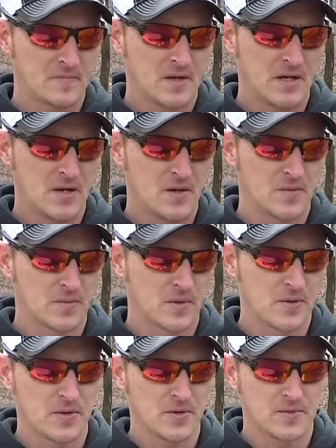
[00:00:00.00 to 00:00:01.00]
You know,
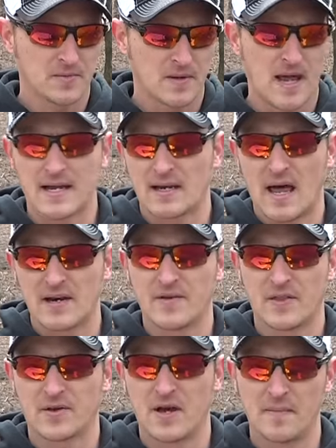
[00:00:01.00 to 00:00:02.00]
Ruger, like a lot of
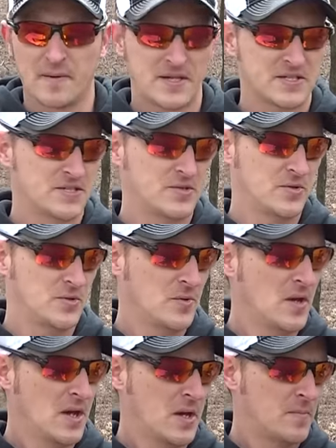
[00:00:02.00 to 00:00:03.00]
other companies, do
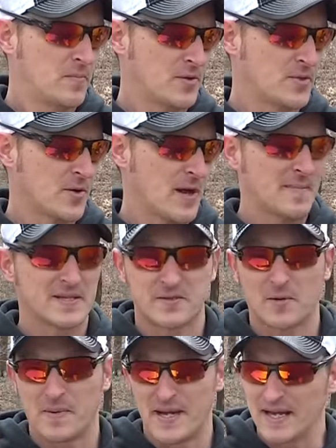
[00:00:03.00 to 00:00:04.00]
put their
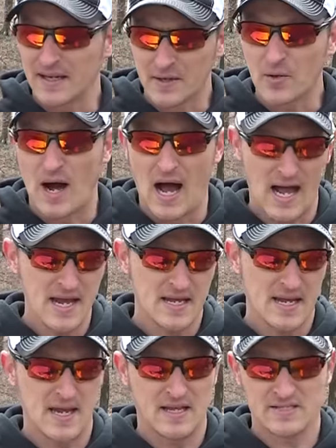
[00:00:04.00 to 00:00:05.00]
MSRP a little high.
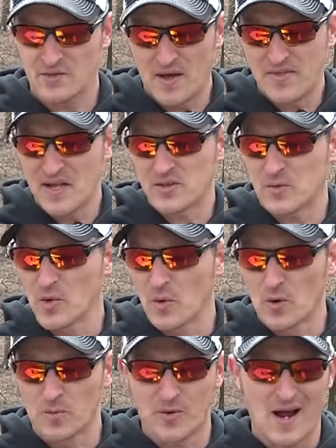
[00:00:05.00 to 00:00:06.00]
And so I think the real
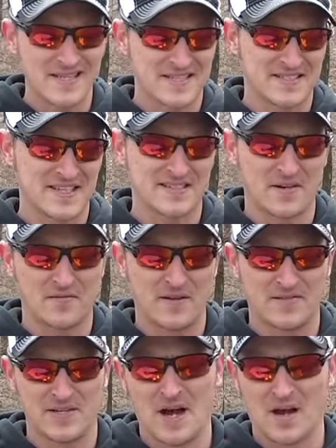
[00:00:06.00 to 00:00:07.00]
world price is
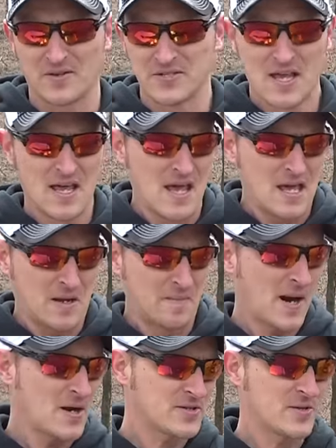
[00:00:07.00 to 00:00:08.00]
$650.
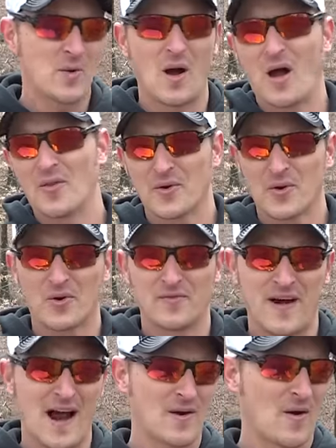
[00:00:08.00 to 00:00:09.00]
Compared to other
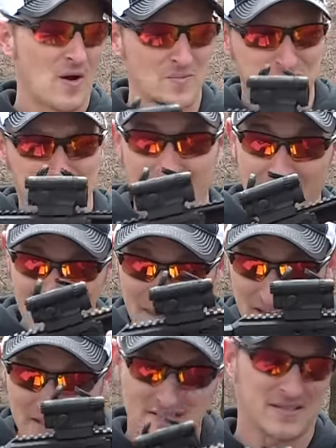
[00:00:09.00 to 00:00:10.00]
firearms like
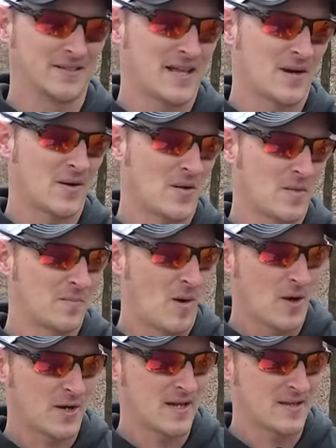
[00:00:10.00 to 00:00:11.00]
this that are on the
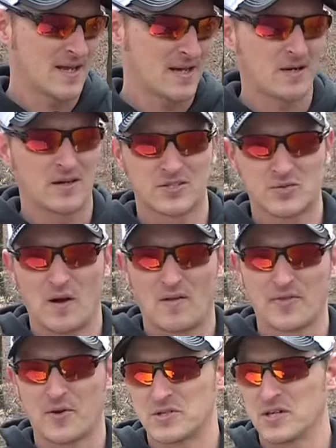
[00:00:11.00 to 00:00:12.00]
market that cost
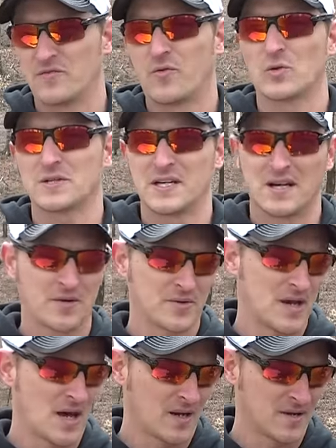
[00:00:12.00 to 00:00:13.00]
$1,200, $1,300,
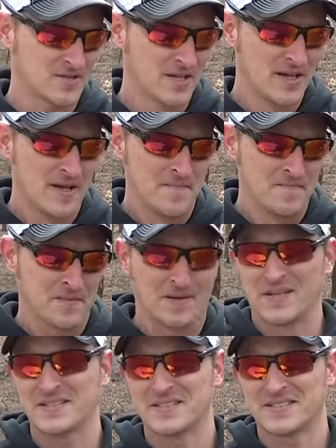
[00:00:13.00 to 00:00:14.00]
$1,400,
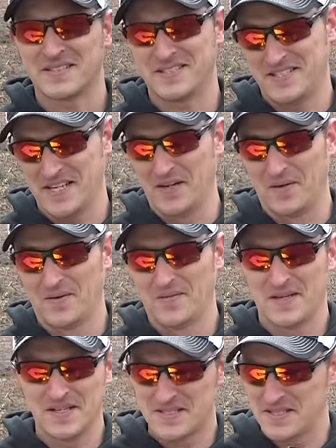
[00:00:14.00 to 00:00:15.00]
this is a steal.
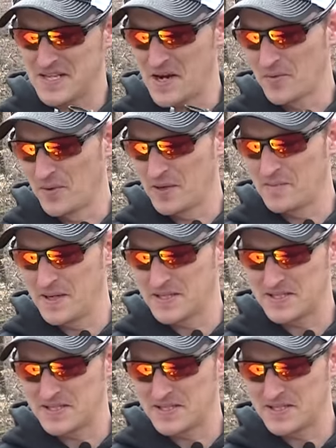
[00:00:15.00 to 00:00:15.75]
This is a really big